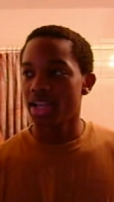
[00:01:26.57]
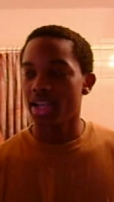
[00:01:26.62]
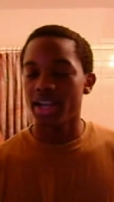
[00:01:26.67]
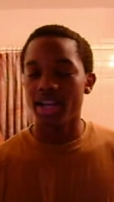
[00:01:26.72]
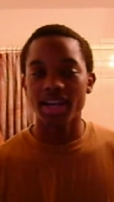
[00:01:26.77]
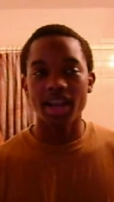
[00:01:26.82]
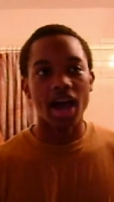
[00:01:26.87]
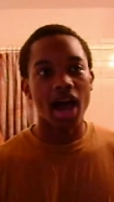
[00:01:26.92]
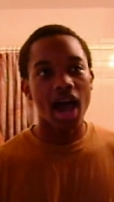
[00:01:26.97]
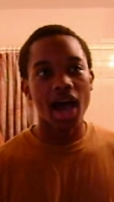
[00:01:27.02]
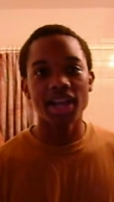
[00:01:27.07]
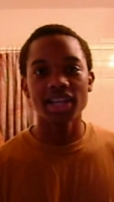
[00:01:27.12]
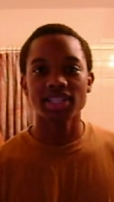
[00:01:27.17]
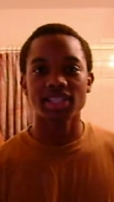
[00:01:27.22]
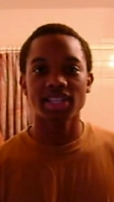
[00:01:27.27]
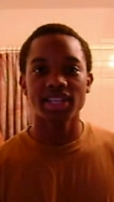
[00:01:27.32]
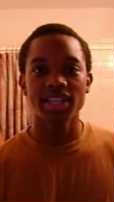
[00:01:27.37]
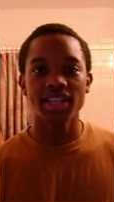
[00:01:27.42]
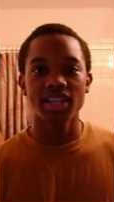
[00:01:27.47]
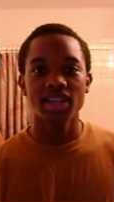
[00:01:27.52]
And
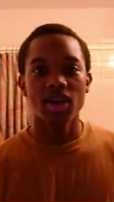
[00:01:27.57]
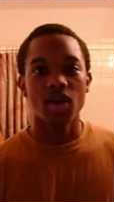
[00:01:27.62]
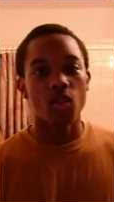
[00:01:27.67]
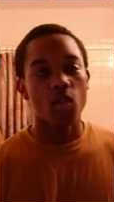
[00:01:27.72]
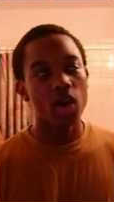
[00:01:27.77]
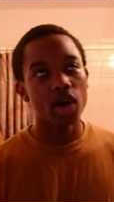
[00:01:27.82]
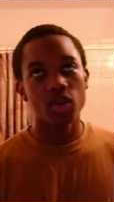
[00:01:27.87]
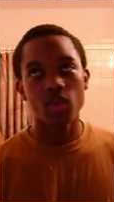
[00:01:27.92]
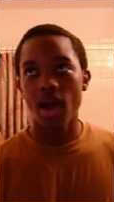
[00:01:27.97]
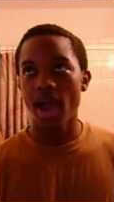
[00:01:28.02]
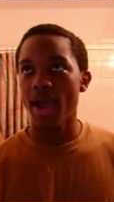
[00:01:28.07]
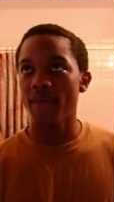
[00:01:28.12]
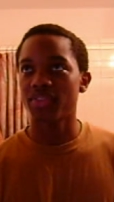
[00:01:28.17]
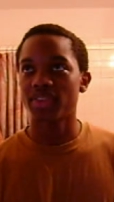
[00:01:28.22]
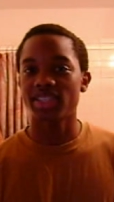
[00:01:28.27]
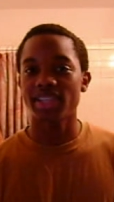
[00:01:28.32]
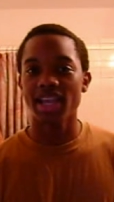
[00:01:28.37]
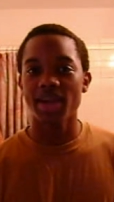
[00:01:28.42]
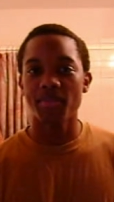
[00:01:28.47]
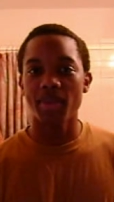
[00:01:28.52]
honestly, what do I have to
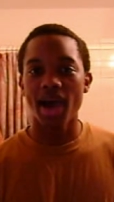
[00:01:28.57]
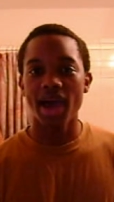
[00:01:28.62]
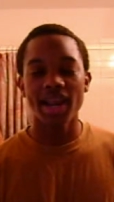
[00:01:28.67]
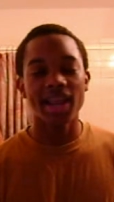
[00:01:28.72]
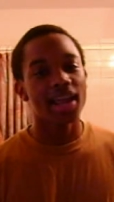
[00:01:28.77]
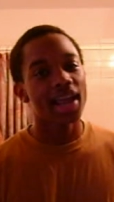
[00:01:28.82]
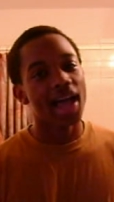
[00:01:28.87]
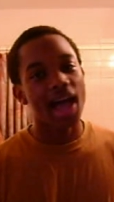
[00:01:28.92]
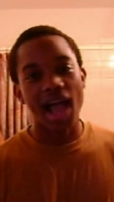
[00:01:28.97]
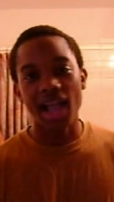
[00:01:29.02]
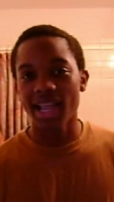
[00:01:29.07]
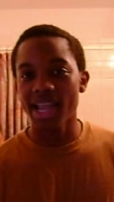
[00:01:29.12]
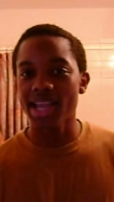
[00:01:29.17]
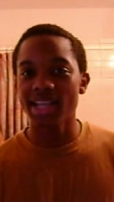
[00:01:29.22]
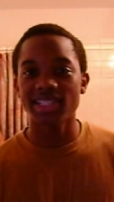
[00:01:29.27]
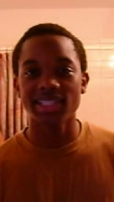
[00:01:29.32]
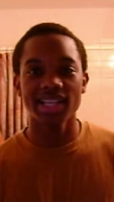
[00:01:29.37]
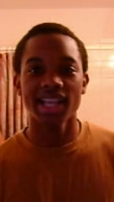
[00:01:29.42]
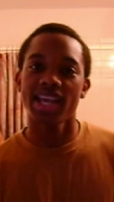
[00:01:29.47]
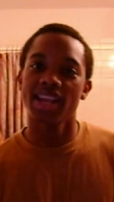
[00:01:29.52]
say about it? I
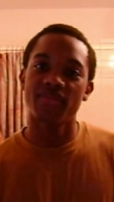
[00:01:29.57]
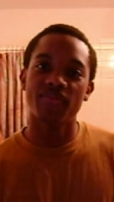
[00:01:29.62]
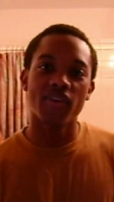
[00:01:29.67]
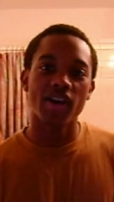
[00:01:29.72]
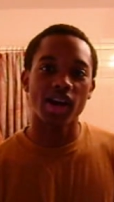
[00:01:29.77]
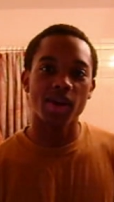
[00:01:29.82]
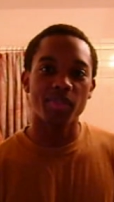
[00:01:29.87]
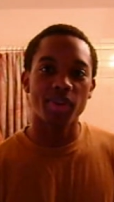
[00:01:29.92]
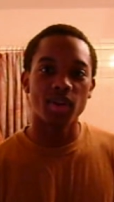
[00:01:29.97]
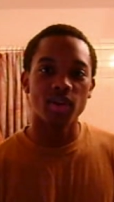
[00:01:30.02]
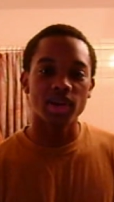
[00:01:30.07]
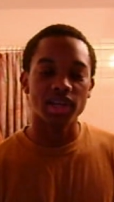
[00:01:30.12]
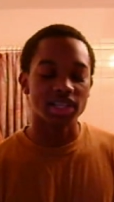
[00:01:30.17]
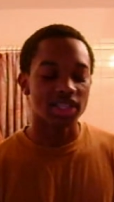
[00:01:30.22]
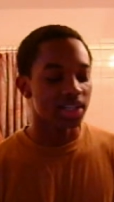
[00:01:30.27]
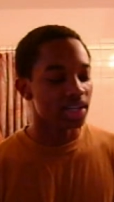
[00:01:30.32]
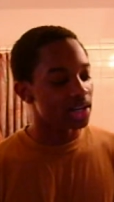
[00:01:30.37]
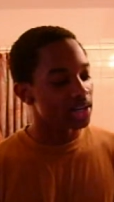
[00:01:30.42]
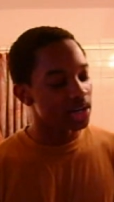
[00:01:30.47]
can't stand the fucking police.